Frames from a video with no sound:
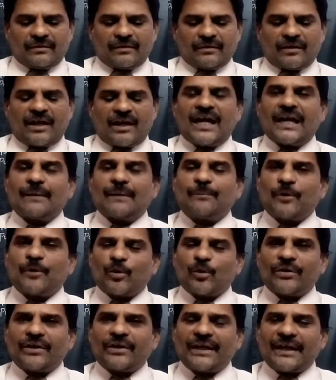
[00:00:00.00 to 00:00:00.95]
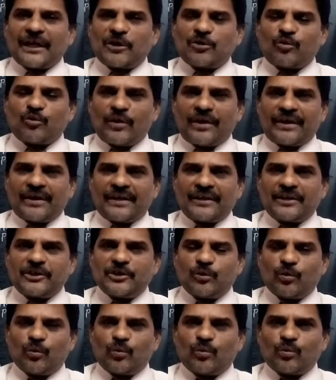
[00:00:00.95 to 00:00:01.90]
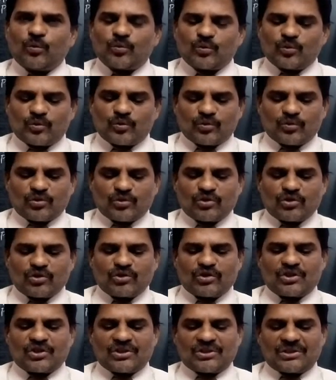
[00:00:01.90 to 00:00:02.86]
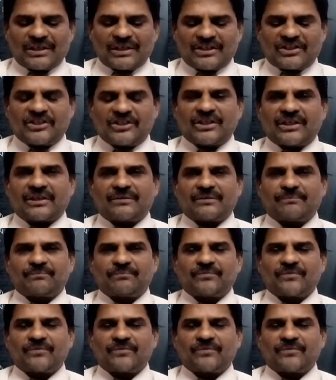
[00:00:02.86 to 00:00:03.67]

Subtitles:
Al-Biruni acquired a new structure,